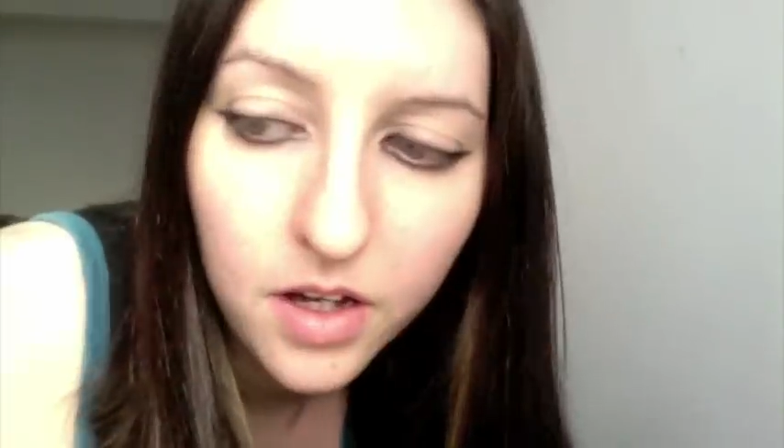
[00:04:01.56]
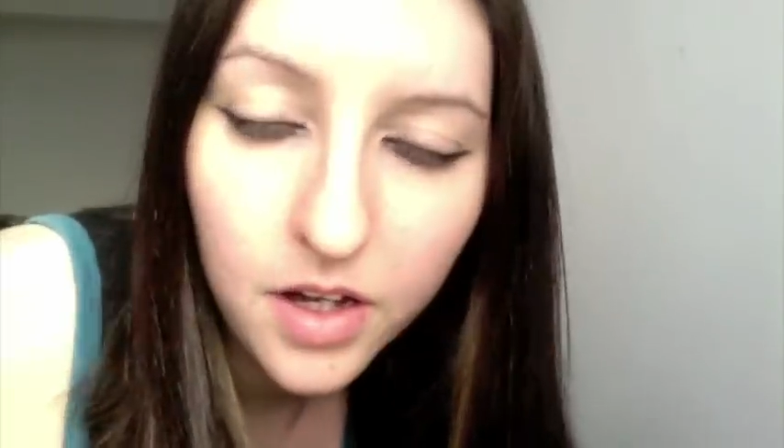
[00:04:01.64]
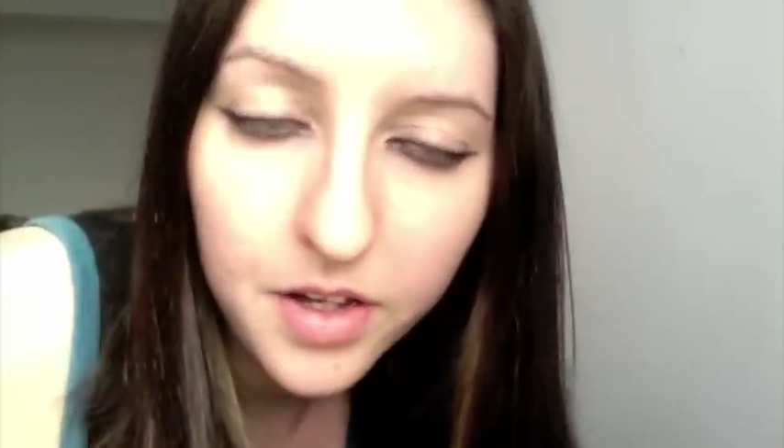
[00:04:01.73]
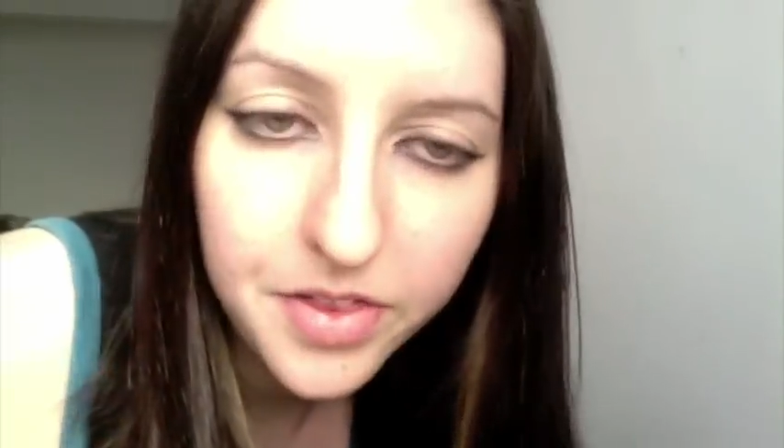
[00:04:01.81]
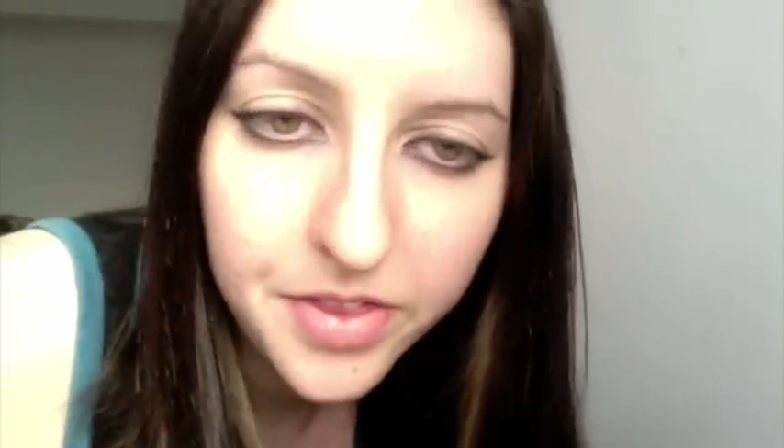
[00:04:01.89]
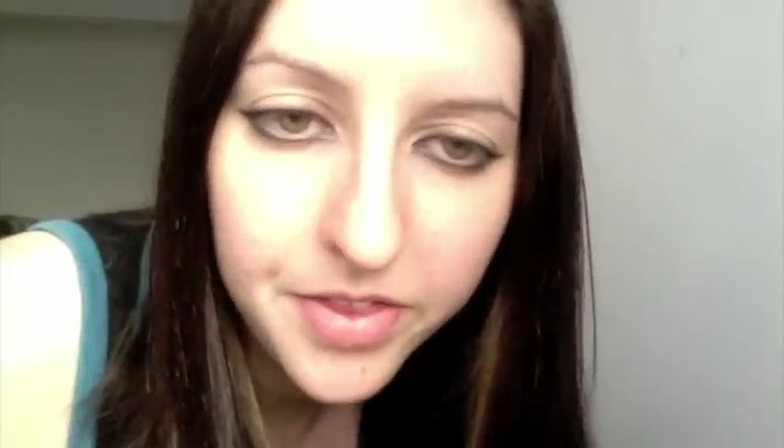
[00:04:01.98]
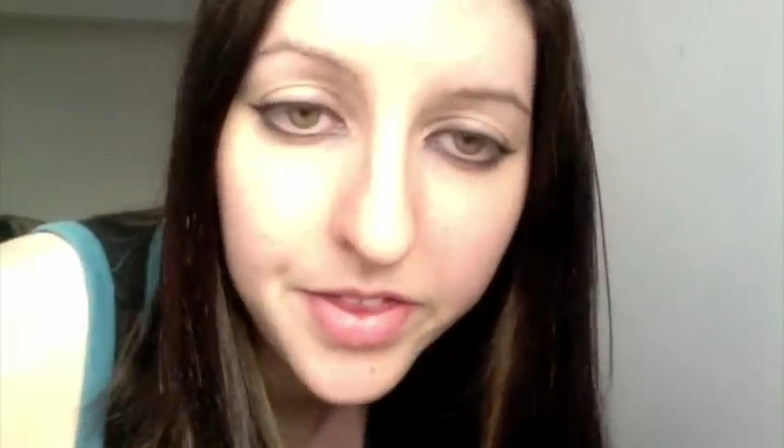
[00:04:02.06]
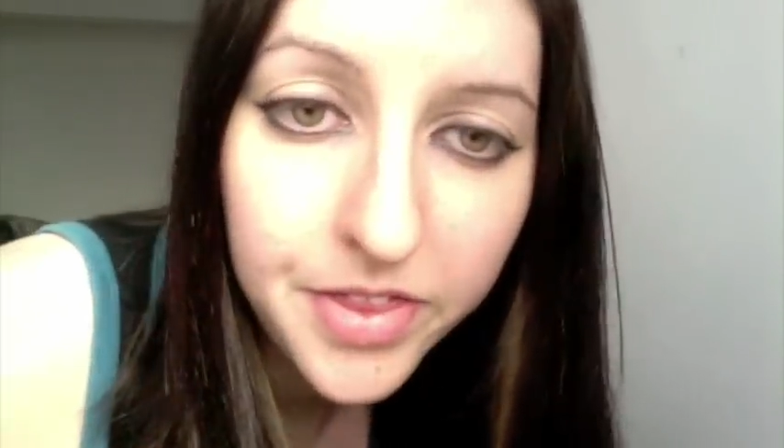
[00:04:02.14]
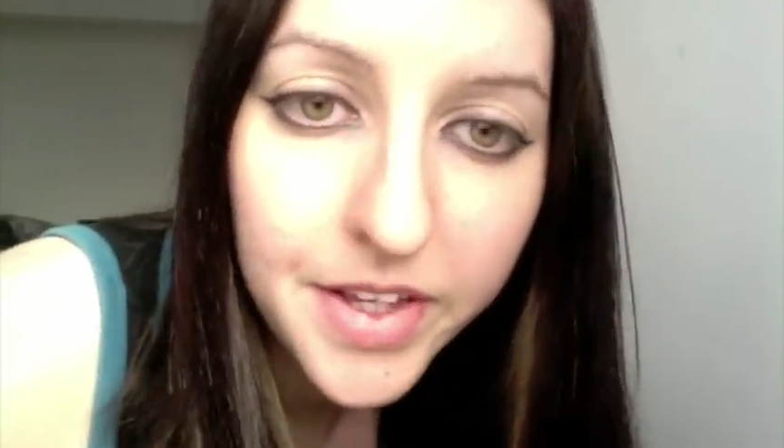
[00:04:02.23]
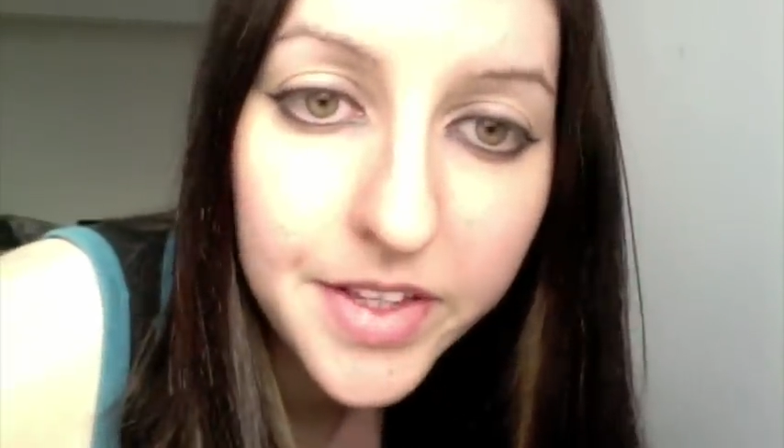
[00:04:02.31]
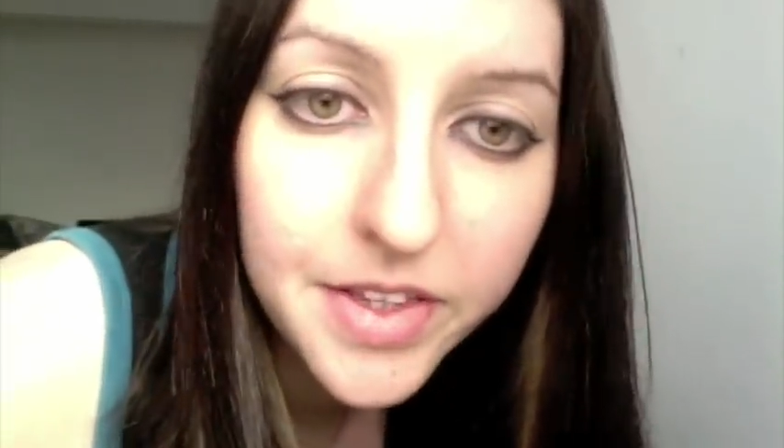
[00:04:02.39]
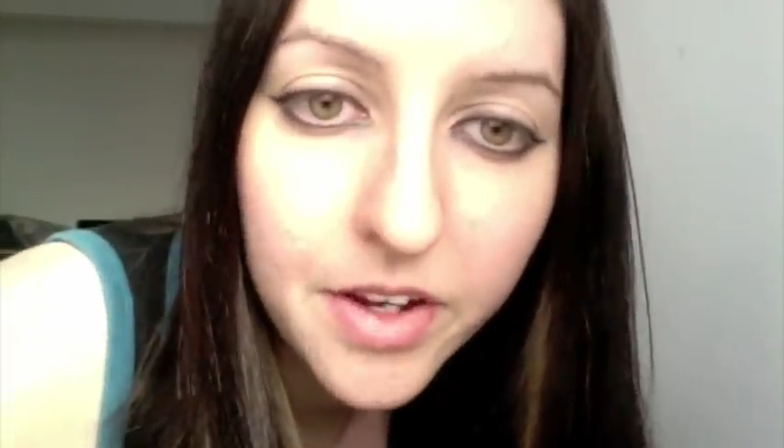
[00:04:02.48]
I
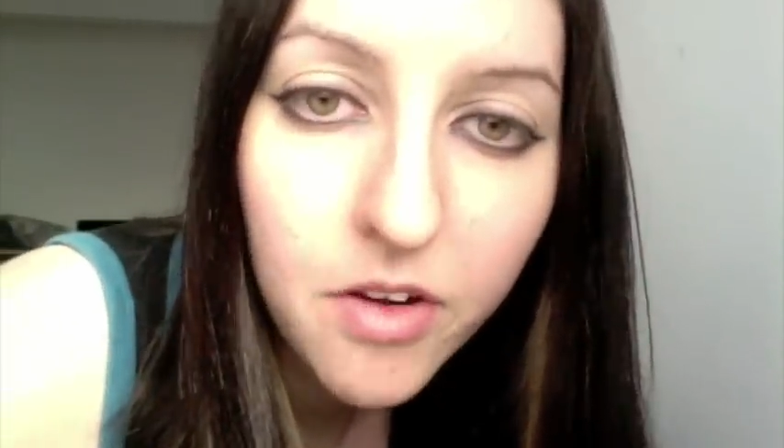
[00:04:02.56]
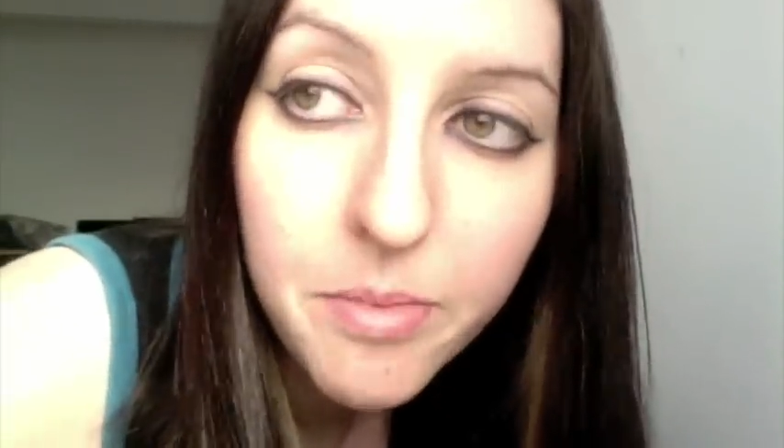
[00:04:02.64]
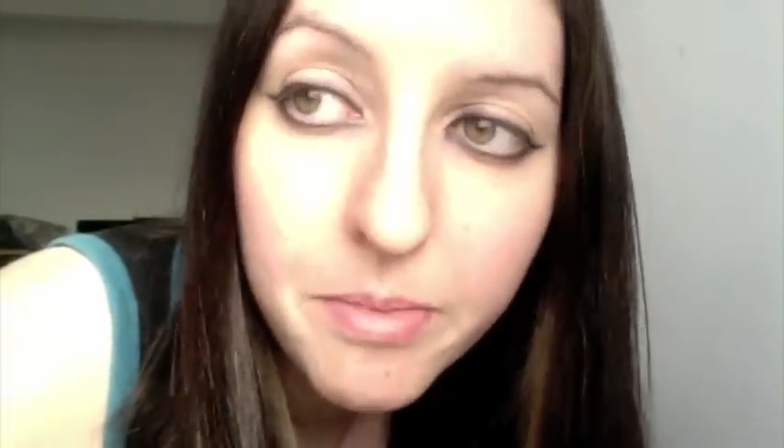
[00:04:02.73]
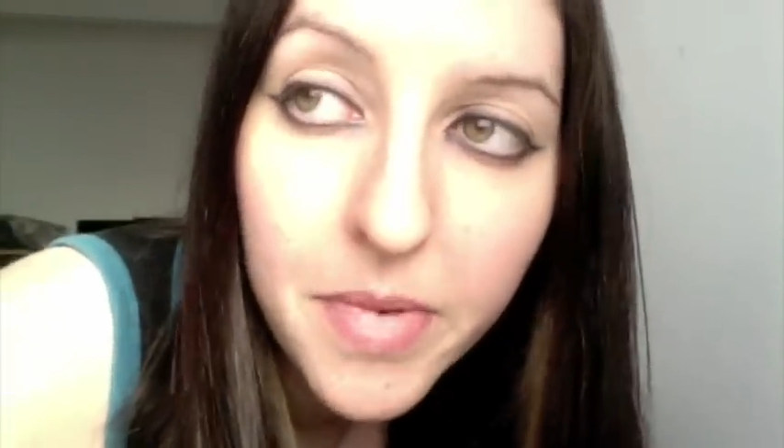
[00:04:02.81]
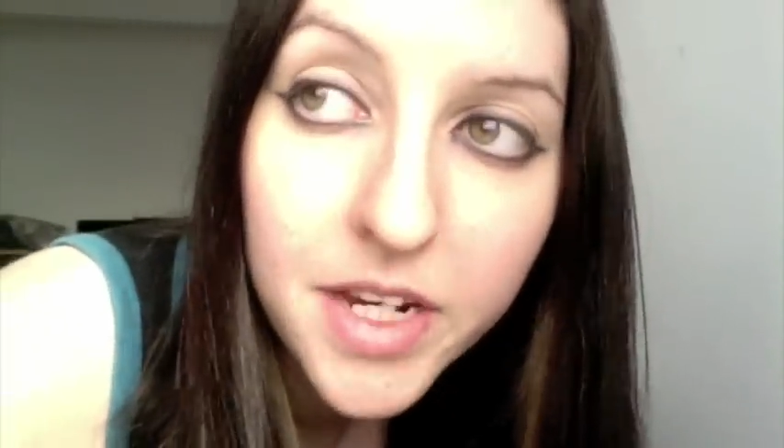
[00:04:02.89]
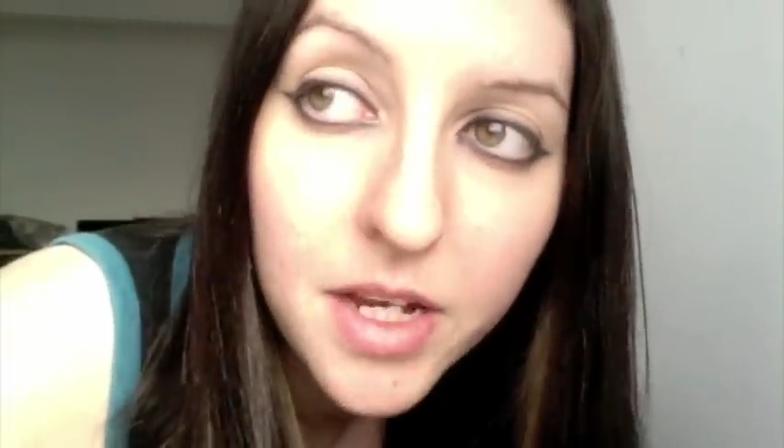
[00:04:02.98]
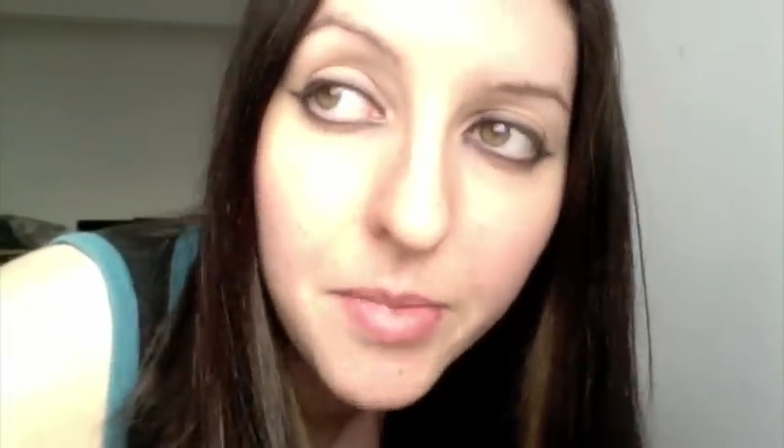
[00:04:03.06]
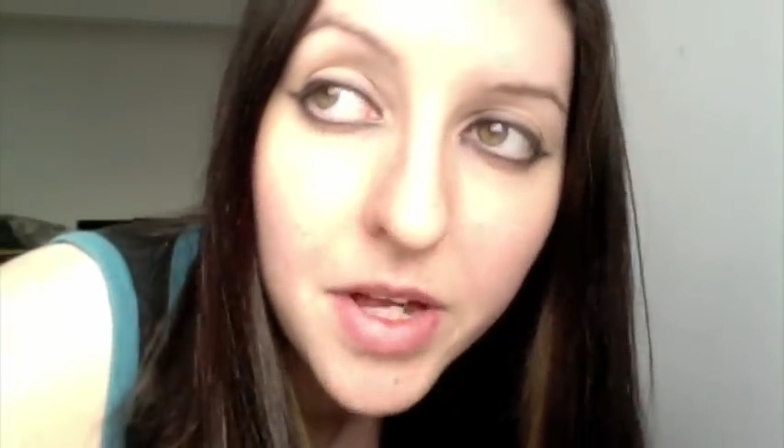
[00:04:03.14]
think there are many,